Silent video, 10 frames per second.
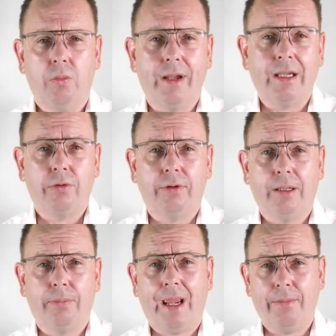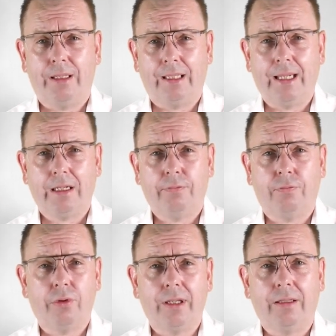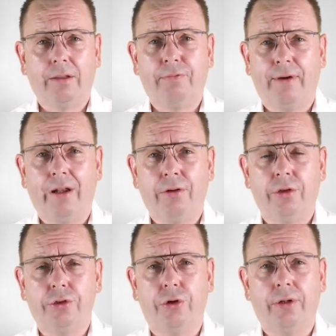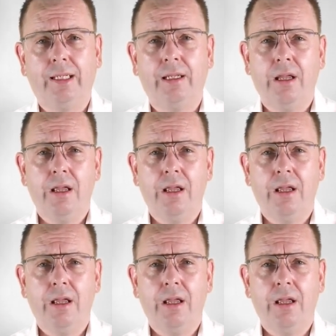we can create a payment link for that fare or journey.